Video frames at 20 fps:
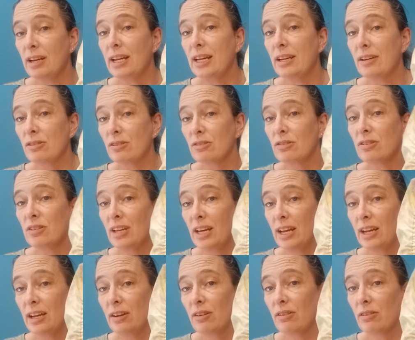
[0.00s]
acres and
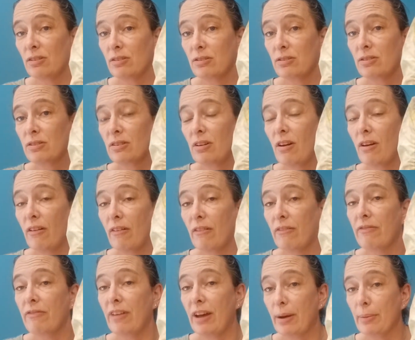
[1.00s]
acres of
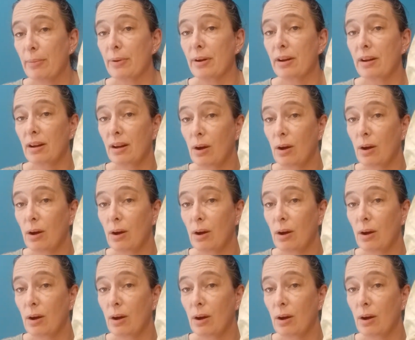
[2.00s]
fabric.